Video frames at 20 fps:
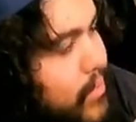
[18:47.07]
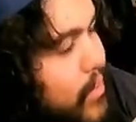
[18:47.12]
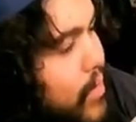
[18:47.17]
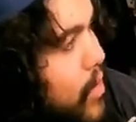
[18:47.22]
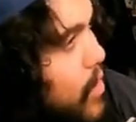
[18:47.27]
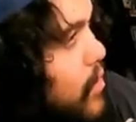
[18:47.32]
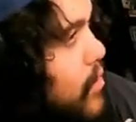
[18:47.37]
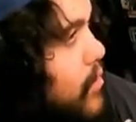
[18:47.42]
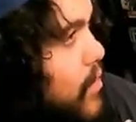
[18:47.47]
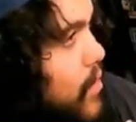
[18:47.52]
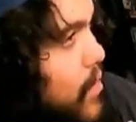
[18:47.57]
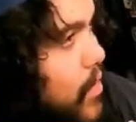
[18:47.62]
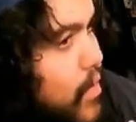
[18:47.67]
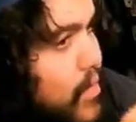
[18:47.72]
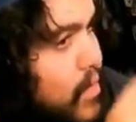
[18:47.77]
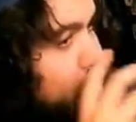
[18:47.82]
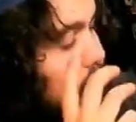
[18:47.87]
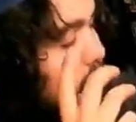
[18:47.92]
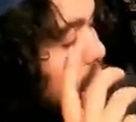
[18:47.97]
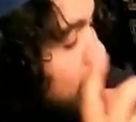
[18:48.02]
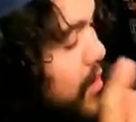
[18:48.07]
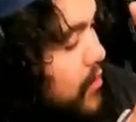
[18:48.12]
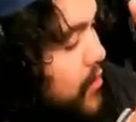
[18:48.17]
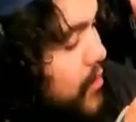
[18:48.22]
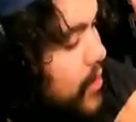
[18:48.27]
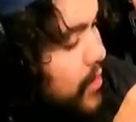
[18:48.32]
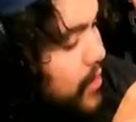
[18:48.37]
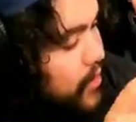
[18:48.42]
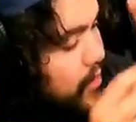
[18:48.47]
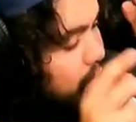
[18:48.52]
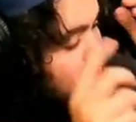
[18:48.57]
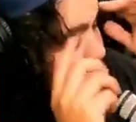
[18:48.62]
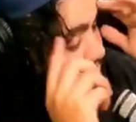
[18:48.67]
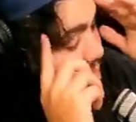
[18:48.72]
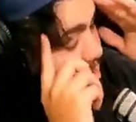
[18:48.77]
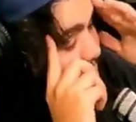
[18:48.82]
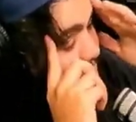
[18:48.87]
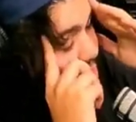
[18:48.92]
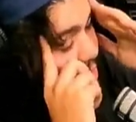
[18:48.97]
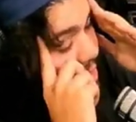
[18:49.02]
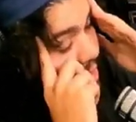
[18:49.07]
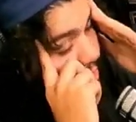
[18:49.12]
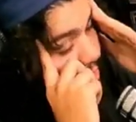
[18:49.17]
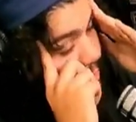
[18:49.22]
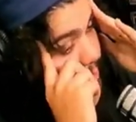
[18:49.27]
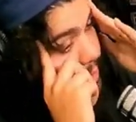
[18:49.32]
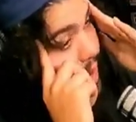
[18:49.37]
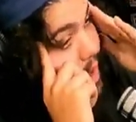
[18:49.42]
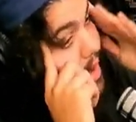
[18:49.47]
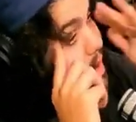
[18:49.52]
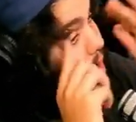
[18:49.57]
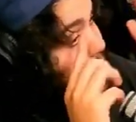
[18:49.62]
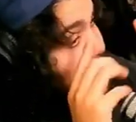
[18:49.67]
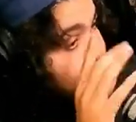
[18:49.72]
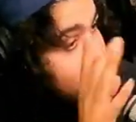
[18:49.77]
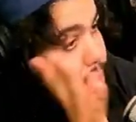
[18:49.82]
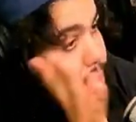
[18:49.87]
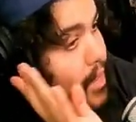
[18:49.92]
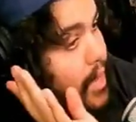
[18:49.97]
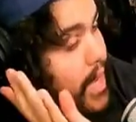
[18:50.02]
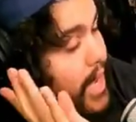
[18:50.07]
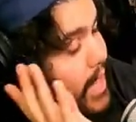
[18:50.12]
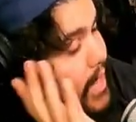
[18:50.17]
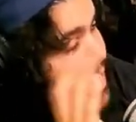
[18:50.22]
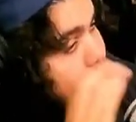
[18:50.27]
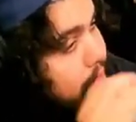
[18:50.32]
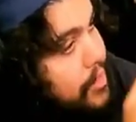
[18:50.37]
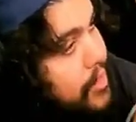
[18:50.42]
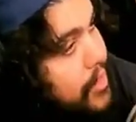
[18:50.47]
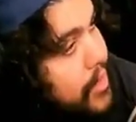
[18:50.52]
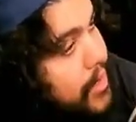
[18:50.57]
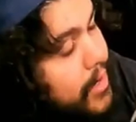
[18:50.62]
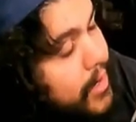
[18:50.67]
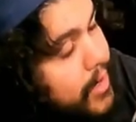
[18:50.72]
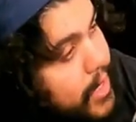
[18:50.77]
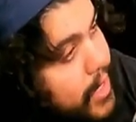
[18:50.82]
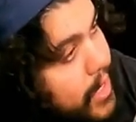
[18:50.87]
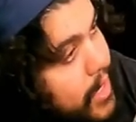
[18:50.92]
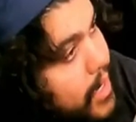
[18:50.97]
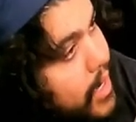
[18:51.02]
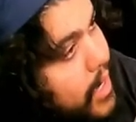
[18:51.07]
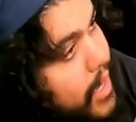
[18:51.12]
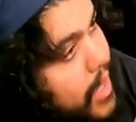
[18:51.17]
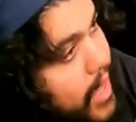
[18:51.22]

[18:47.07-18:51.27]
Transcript: over all the scare zone, like especially because we were at Knott's more than anything this year, mm-hmm.